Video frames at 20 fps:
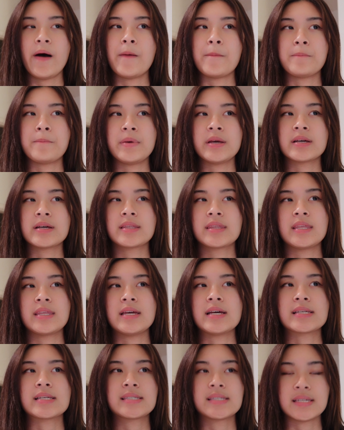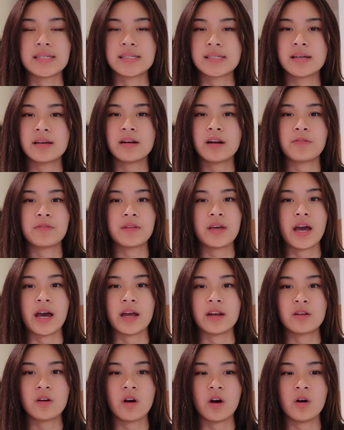be the assistant of the
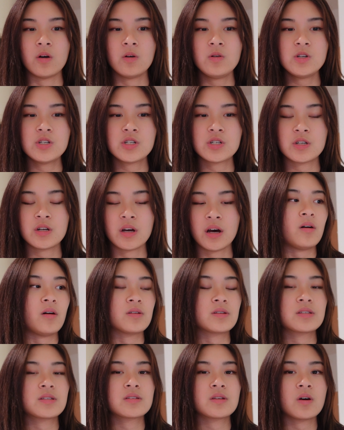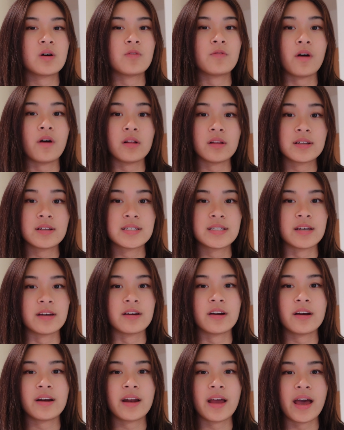head coach. Also
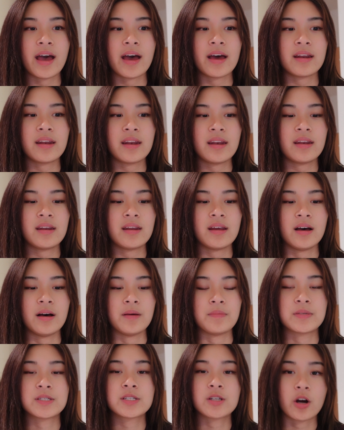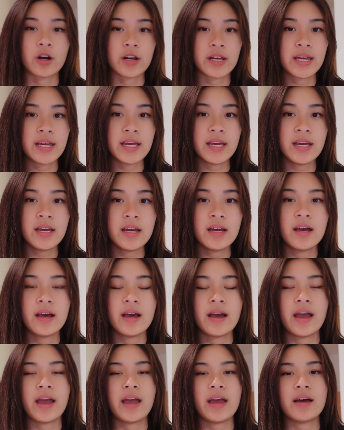volunteered at Starkey,
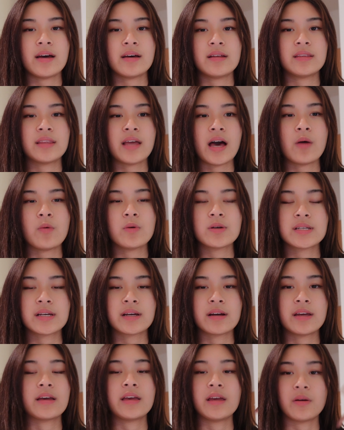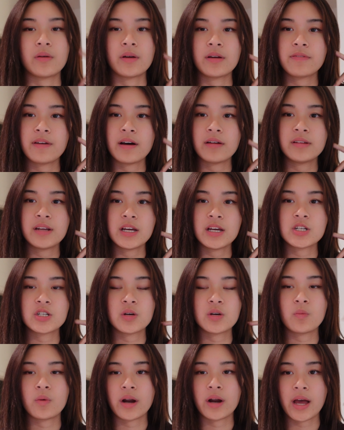and that was like a hearing
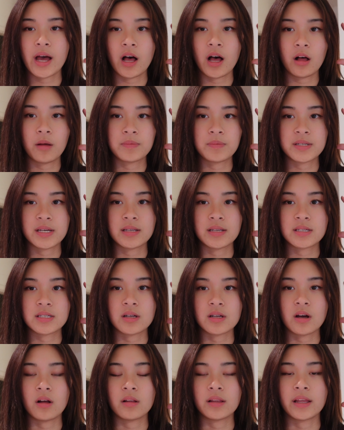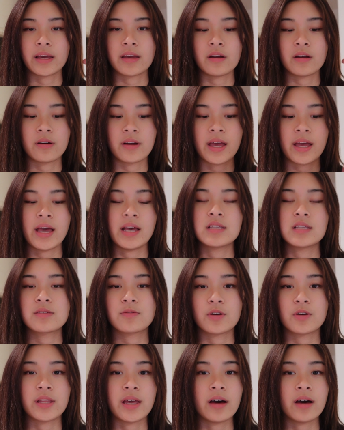foundation where I helped install like hearing aids
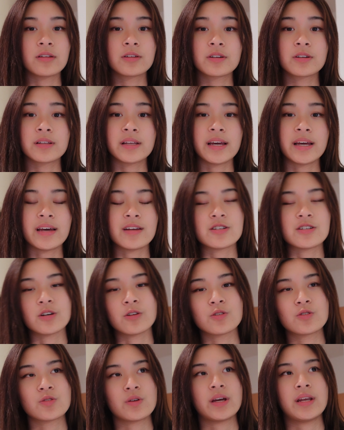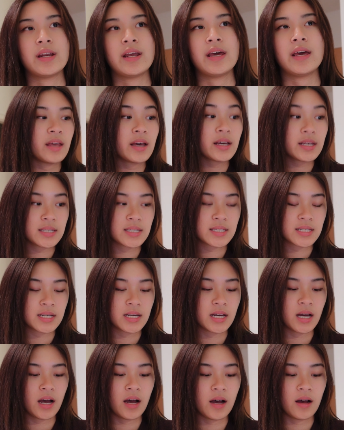for the elderly and children. Next,
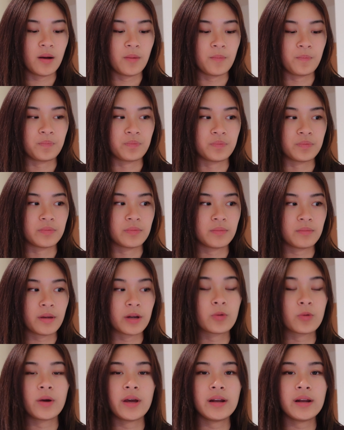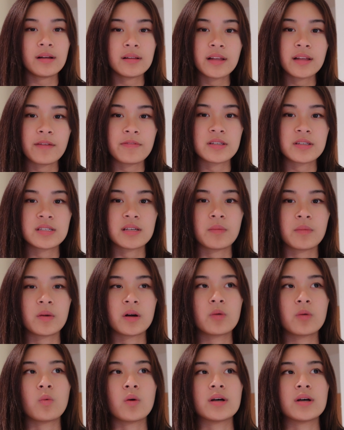my grade 11
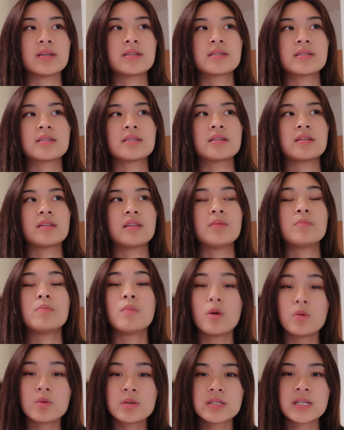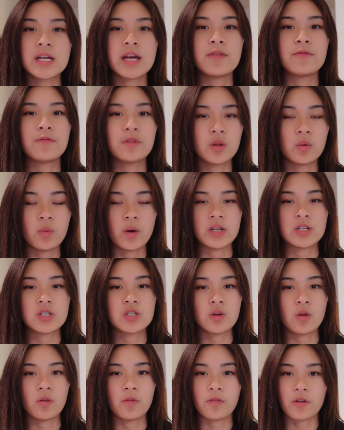summer was the most
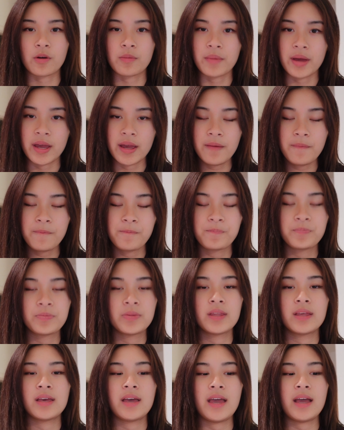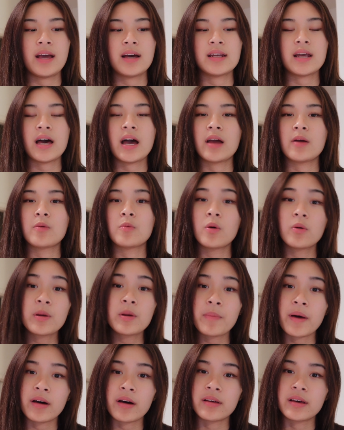influential for me, and I wrote
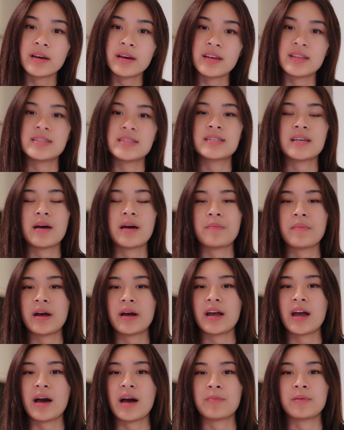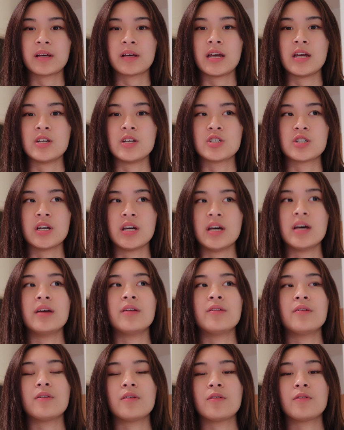about it inside my
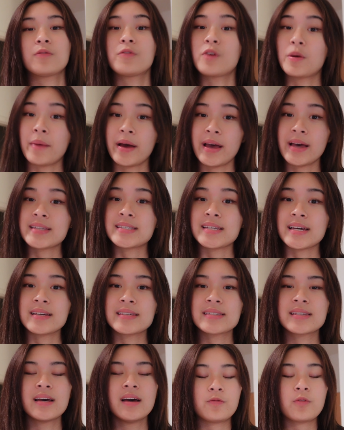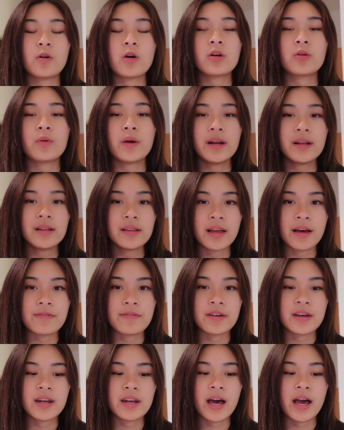application for my essays. For grade
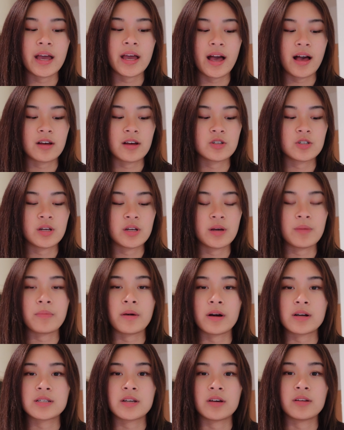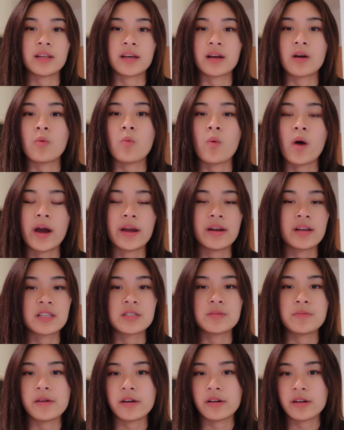11, I actually embarked on like a wine
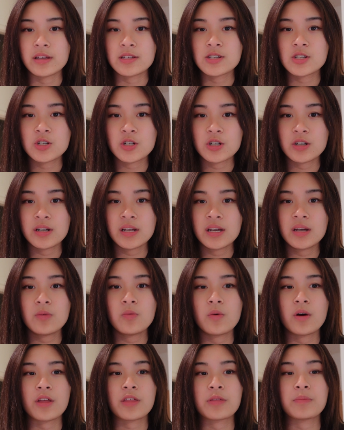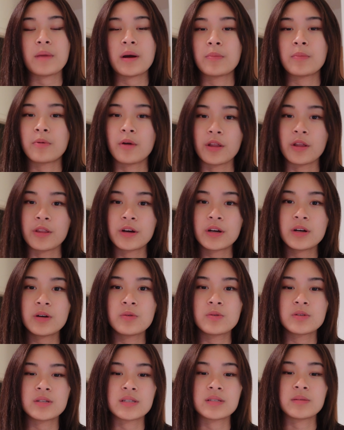experience journey with my brother,
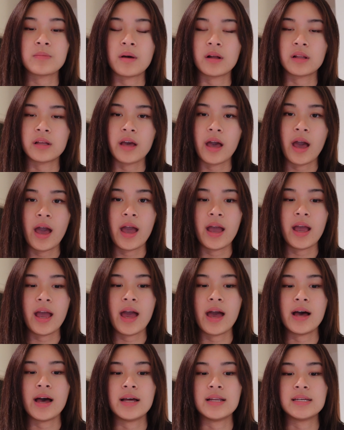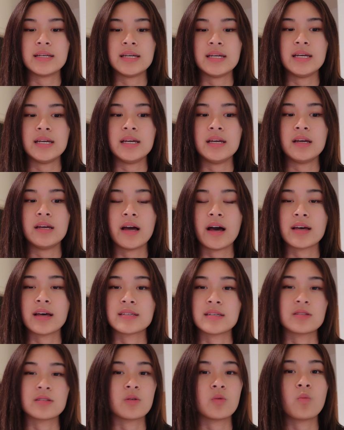who's a sommelier, and he has
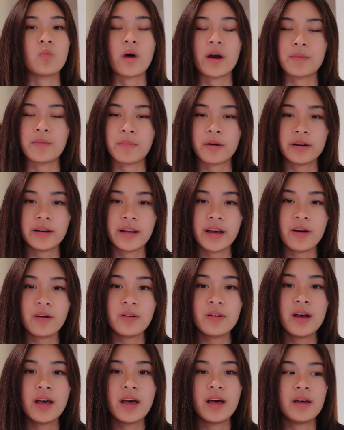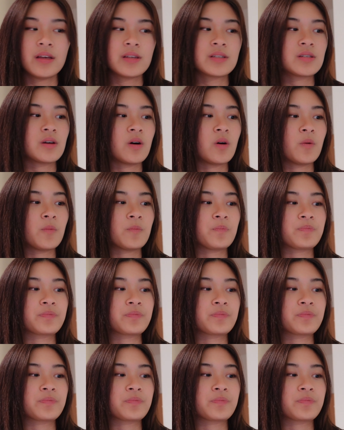his own wine bar now. So